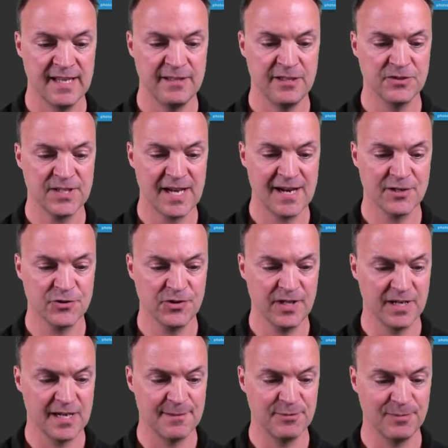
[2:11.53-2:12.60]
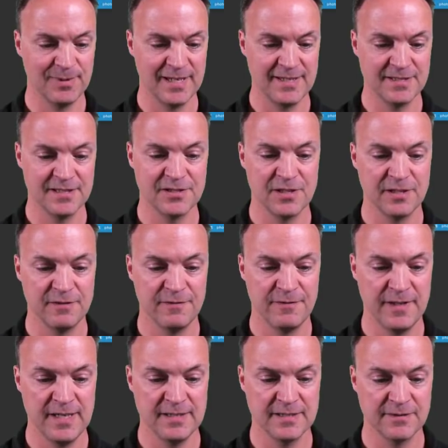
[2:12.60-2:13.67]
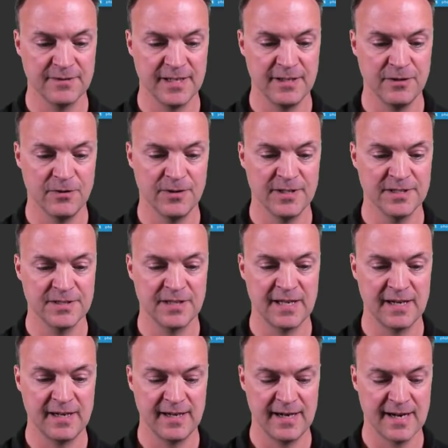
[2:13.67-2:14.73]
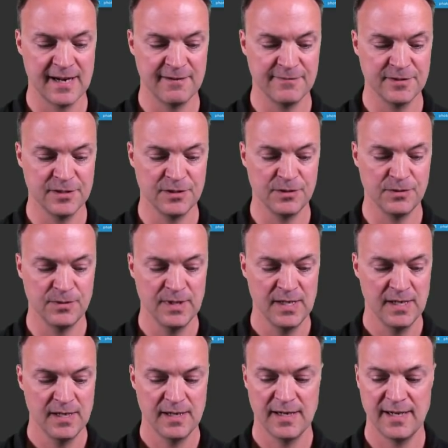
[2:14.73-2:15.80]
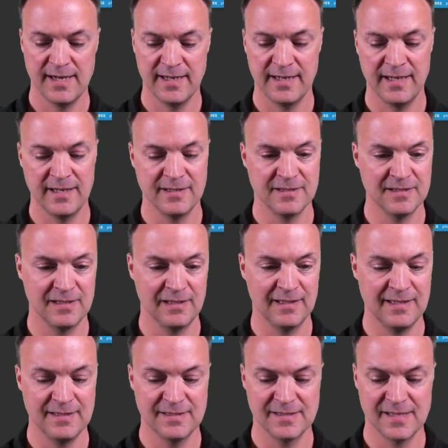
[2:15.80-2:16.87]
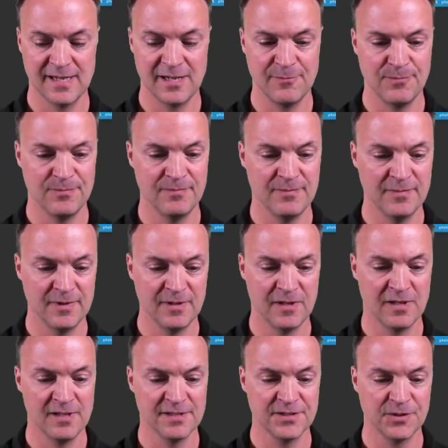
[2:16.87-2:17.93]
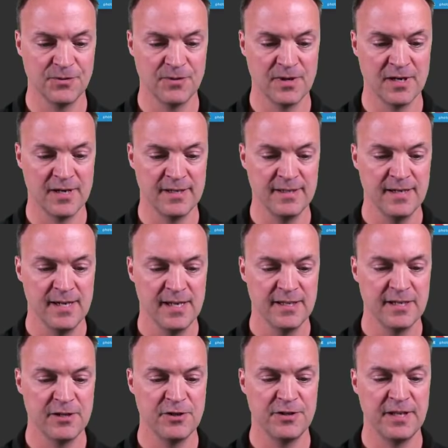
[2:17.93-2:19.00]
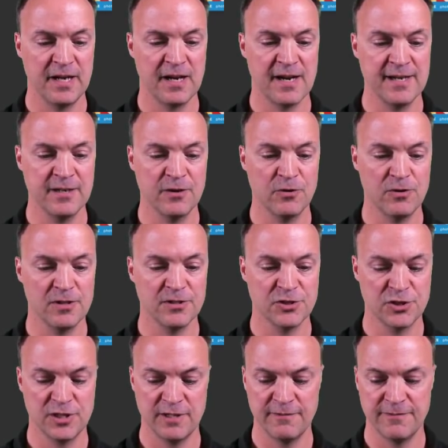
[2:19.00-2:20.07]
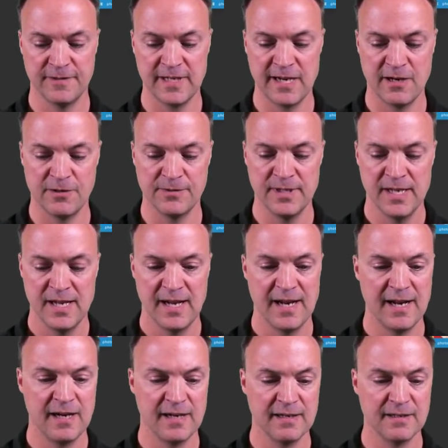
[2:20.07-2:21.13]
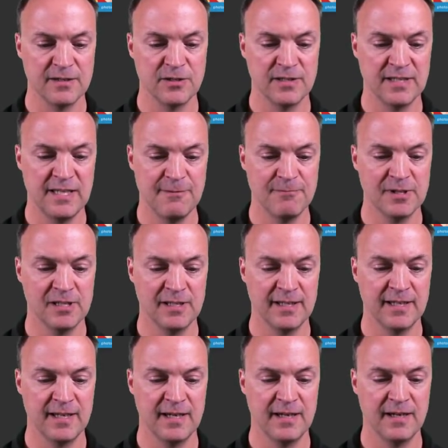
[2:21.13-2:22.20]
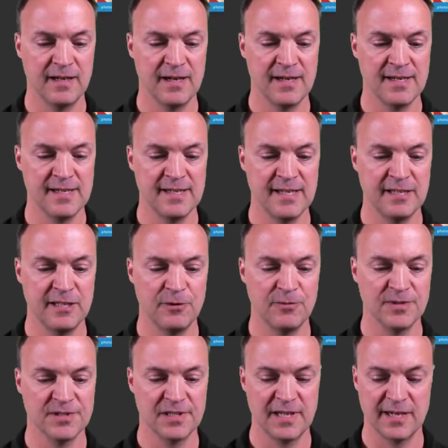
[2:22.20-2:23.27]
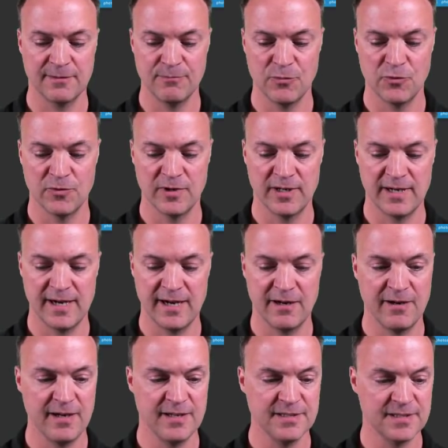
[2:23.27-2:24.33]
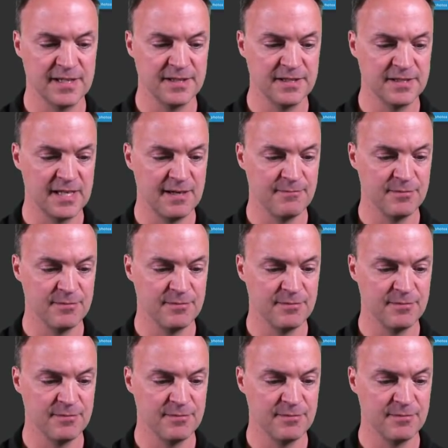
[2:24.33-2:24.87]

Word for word: And there's actually a couple places on the feet, if I notice, that I have to uh, hit delete uh, also on. The other thing, I could hold shift down and I could keep clicking uh, and then it will select more areas at the